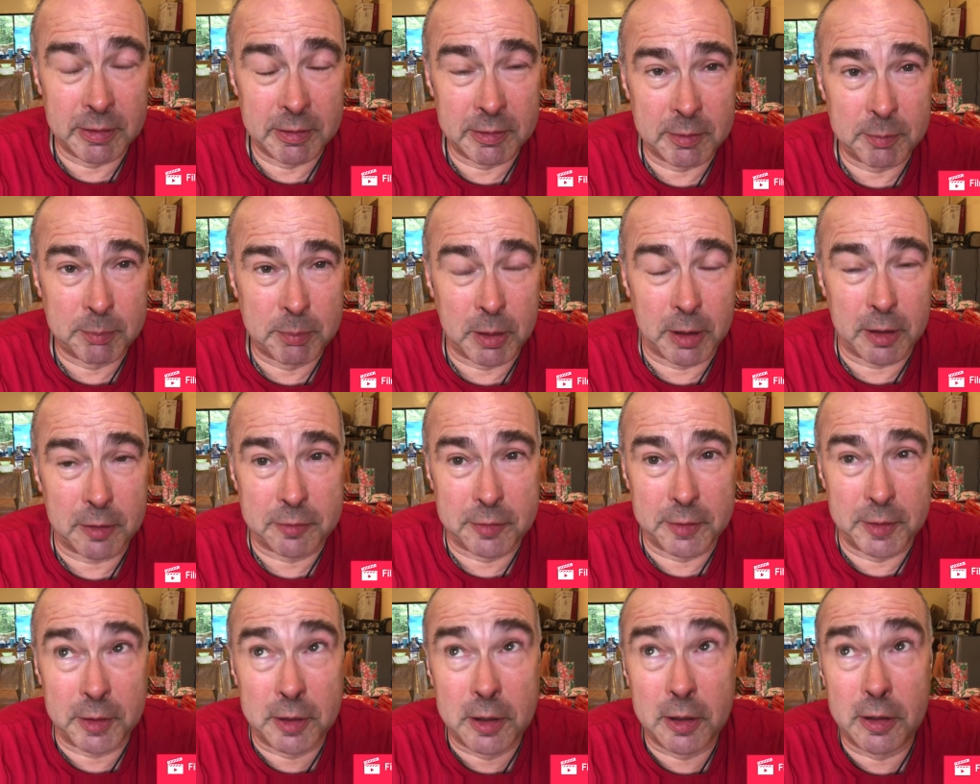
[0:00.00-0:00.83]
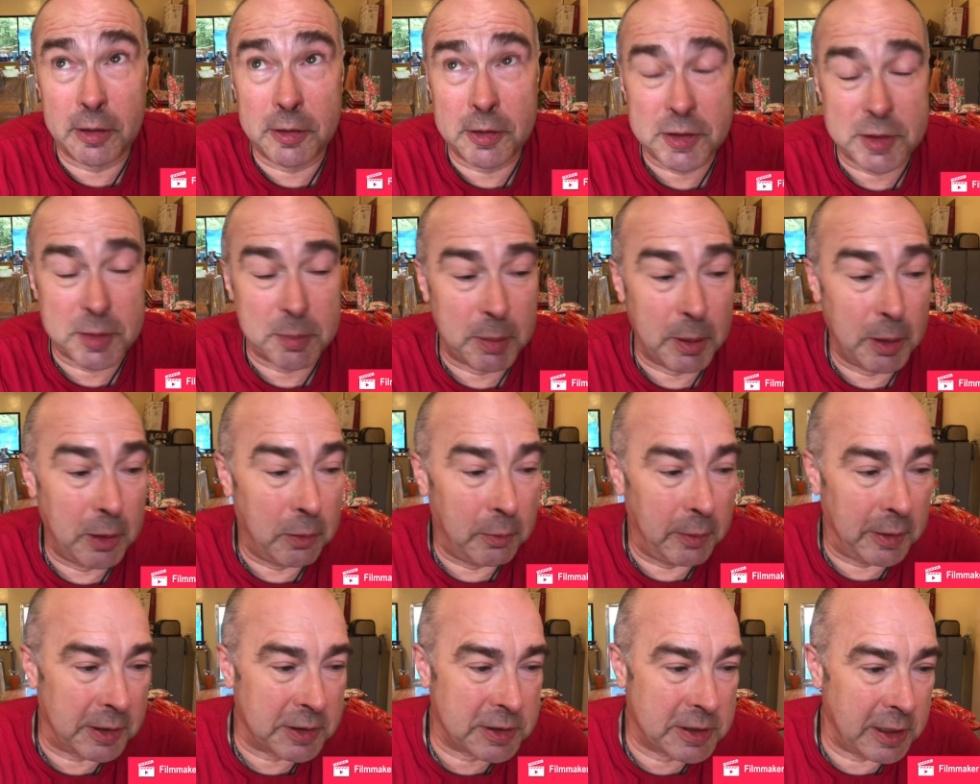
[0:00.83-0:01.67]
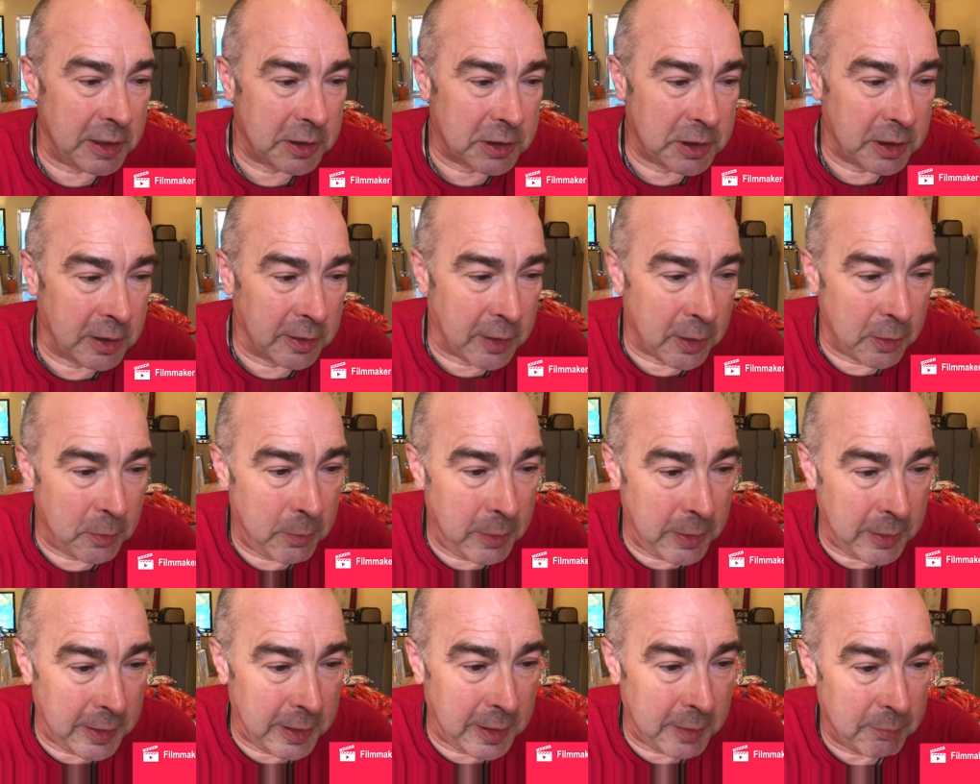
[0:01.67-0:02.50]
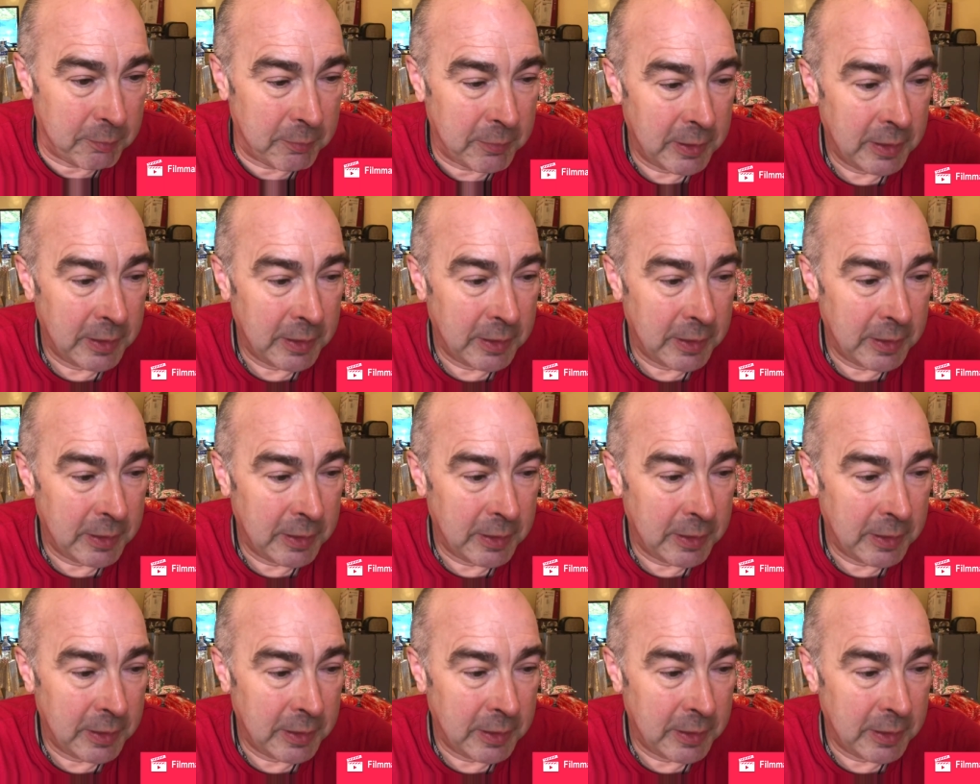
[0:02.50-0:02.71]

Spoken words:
Apart from the curtains, the pole, etc., to go with it.